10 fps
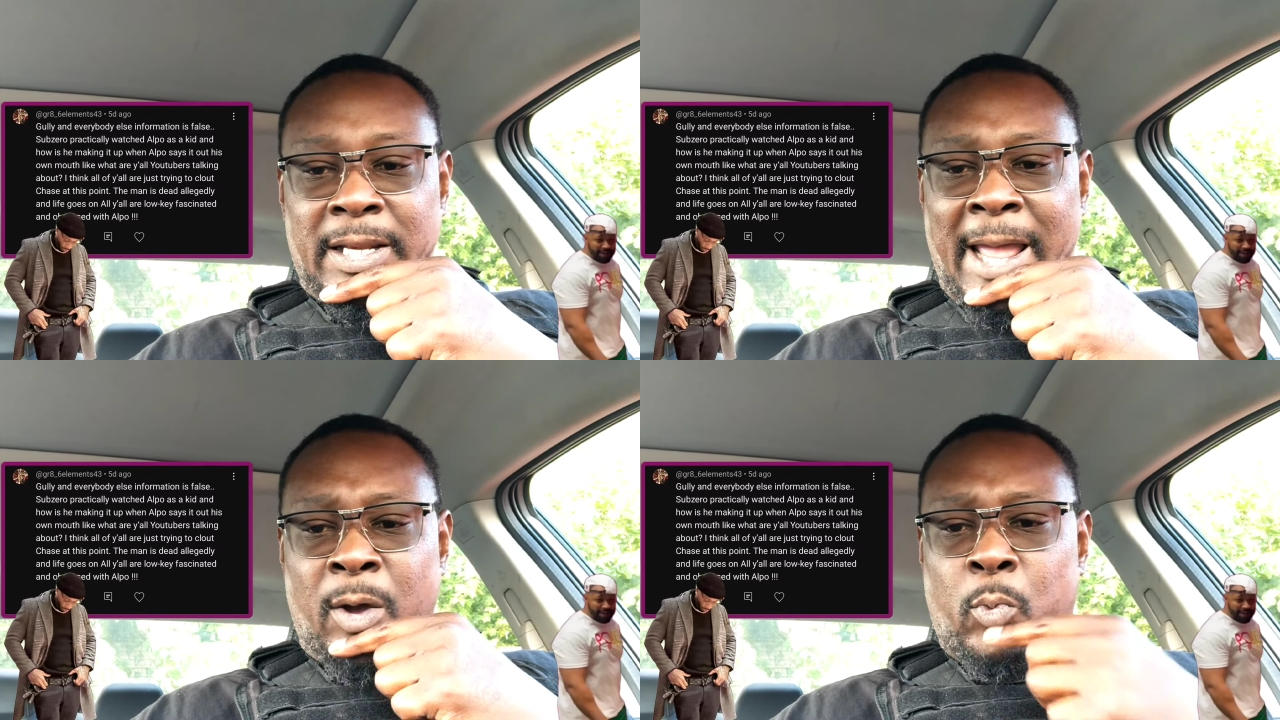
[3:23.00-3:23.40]

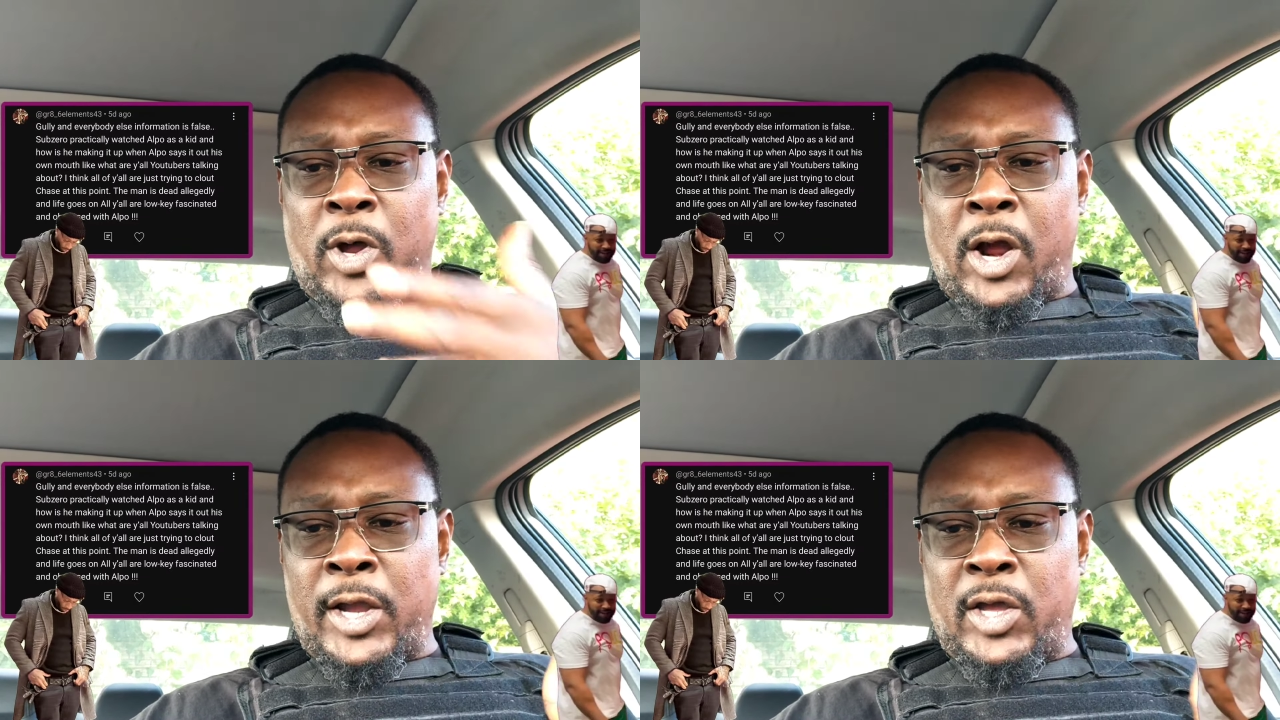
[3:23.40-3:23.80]
Like,
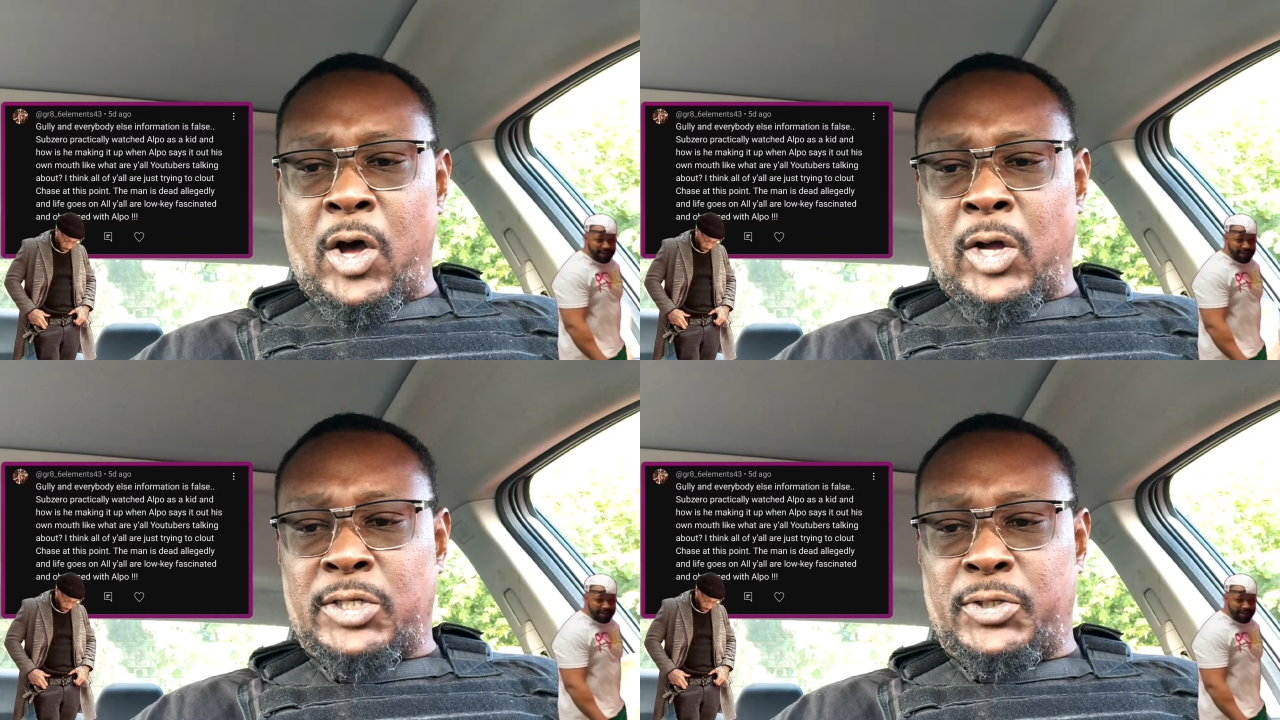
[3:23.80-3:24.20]
what are
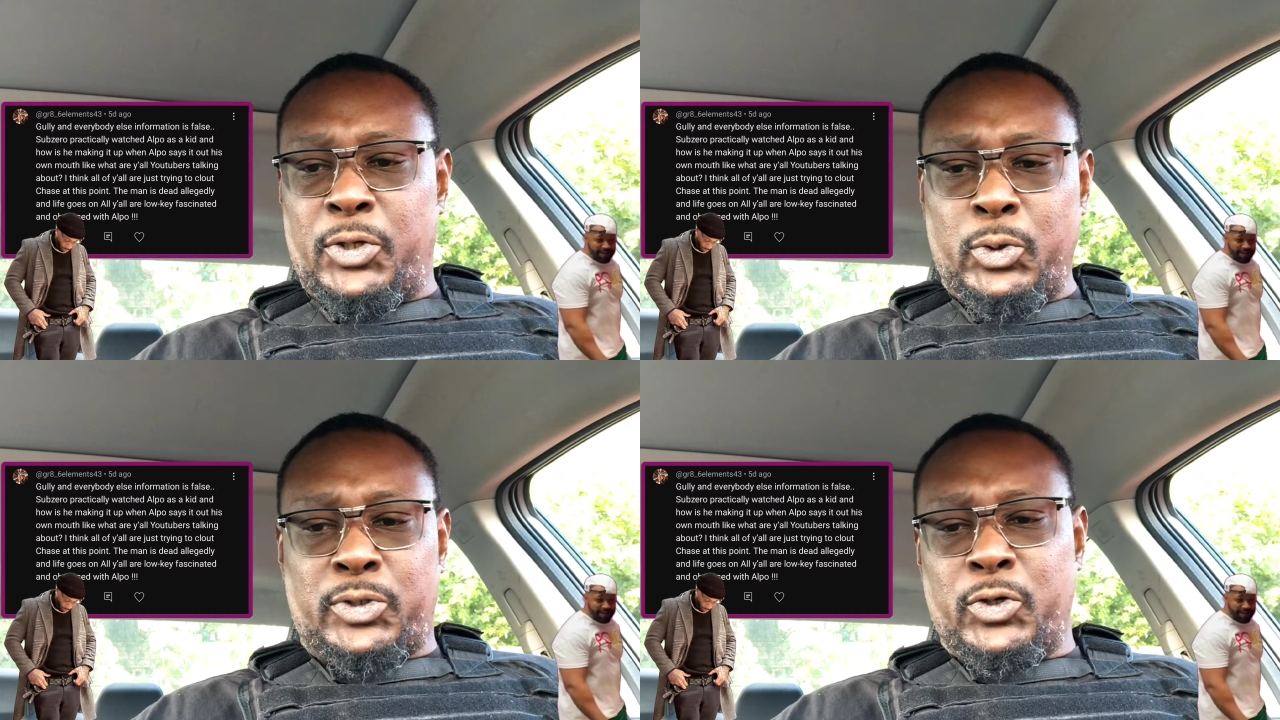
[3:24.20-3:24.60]
y'all
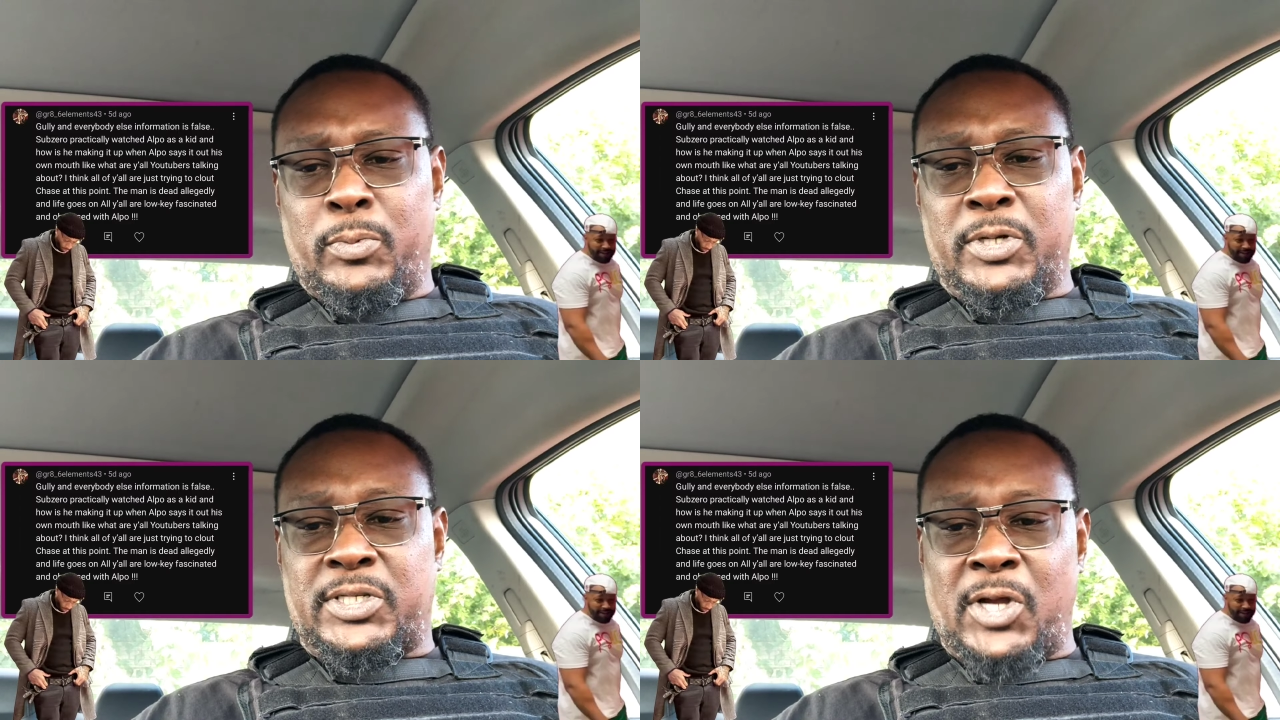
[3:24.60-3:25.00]

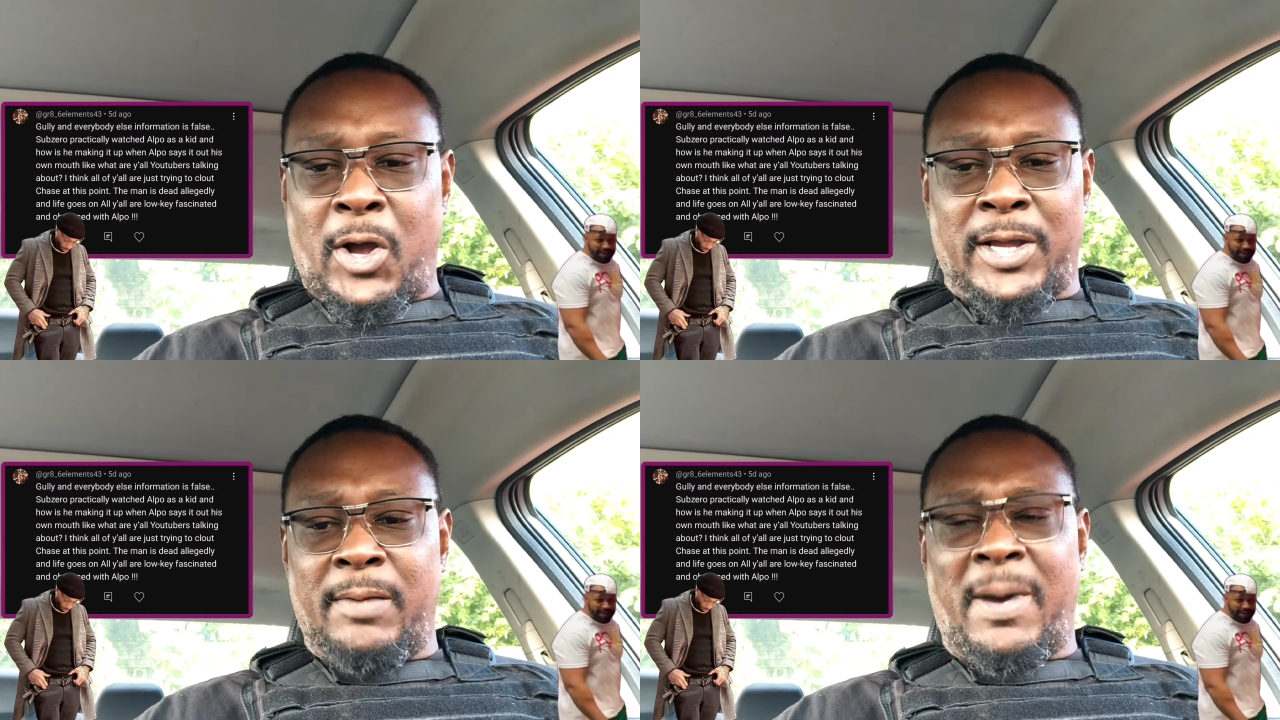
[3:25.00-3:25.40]
YouTubers
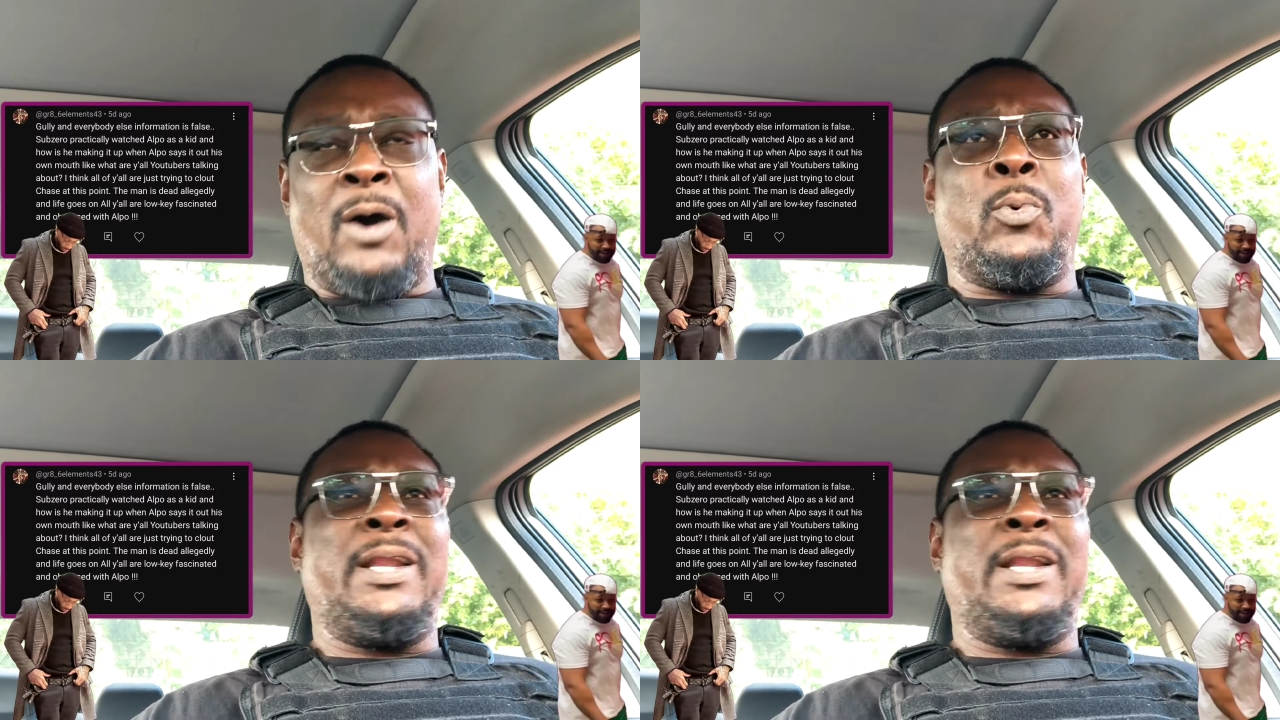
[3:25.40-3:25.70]
talking about?